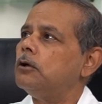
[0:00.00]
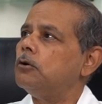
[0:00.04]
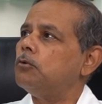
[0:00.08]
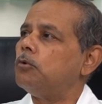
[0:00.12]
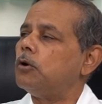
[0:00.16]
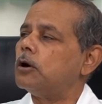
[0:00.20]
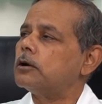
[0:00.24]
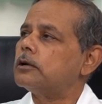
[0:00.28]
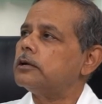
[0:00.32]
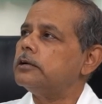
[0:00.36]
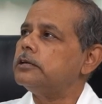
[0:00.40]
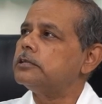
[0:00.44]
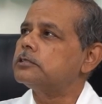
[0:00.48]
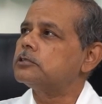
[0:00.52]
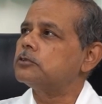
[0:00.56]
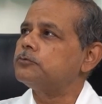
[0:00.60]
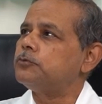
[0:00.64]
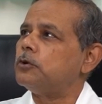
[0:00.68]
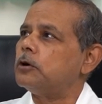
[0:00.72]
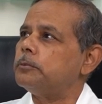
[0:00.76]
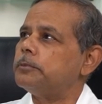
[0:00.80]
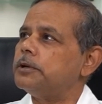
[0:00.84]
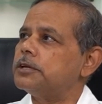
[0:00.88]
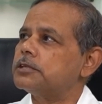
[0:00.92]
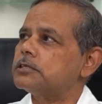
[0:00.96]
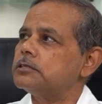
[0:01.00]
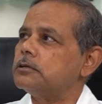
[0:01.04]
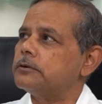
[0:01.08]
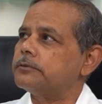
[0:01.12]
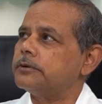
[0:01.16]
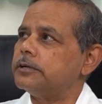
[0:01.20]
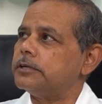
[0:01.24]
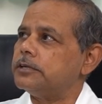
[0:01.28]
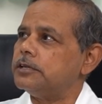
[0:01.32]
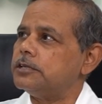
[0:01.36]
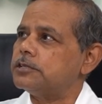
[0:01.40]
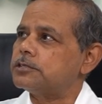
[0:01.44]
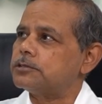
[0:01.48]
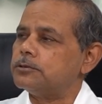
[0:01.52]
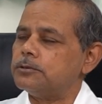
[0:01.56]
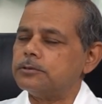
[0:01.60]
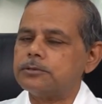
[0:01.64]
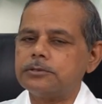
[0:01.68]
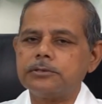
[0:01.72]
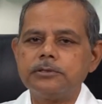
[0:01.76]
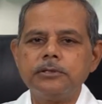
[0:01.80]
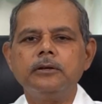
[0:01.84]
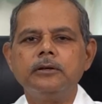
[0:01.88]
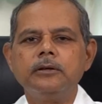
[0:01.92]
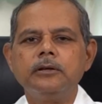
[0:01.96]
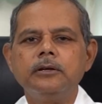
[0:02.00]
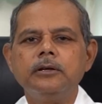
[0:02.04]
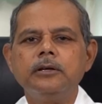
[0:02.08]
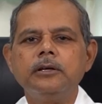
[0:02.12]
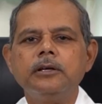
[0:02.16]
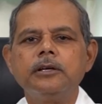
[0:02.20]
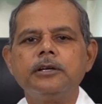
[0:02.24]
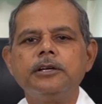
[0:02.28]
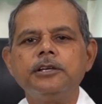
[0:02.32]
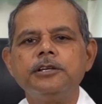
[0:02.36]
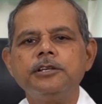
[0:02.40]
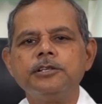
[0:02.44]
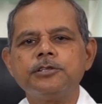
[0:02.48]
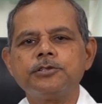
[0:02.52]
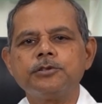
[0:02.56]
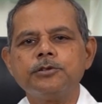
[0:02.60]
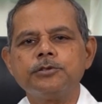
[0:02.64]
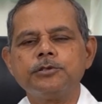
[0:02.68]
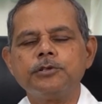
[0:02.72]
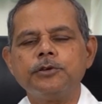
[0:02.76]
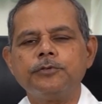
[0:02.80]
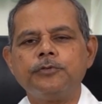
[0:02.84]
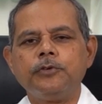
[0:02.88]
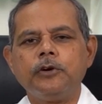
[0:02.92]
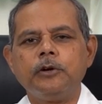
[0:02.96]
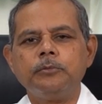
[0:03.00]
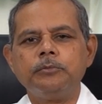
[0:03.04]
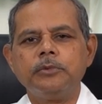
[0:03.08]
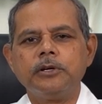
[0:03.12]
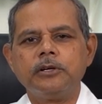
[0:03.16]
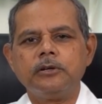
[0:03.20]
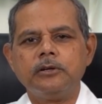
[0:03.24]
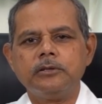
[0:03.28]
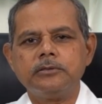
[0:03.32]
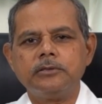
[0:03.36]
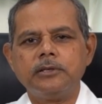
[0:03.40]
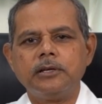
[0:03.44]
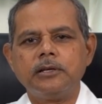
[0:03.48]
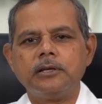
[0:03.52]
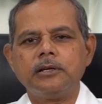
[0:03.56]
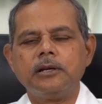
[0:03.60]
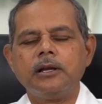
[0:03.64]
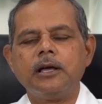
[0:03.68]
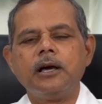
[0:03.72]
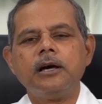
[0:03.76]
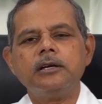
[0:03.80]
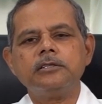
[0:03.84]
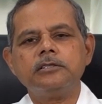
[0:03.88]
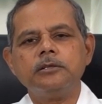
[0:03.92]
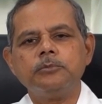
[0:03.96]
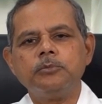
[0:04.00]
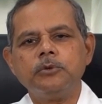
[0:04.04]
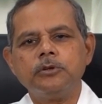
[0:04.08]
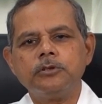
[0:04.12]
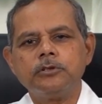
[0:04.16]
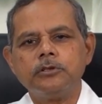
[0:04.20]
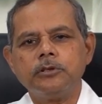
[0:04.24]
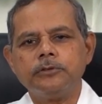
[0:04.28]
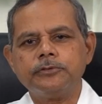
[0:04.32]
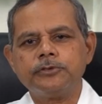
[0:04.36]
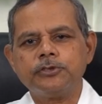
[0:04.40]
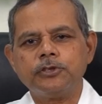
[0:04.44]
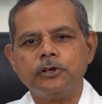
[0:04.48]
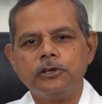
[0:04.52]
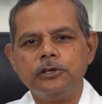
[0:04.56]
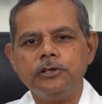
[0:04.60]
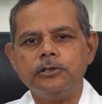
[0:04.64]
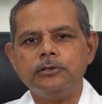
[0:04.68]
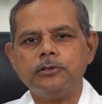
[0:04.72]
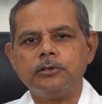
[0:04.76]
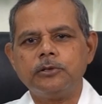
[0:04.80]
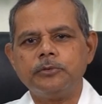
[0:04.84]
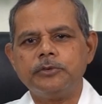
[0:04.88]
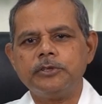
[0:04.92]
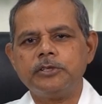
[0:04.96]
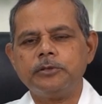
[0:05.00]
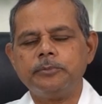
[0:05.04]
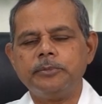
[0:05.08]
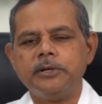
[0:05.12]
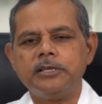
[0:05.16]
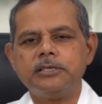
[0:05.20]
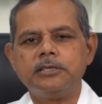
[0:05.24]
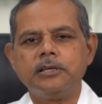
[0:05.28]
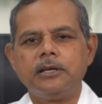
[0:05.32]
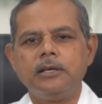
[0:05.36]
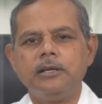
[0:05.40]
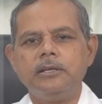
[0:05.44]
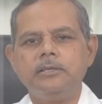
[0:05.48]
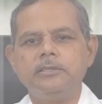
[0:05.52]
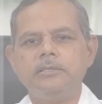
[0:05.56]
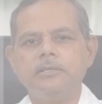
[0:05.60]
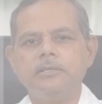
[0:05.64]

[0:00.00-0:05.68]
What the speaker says: What leads to the formation of kidney stones? Kidney stones are formed because there is a large amount of solute, which is basically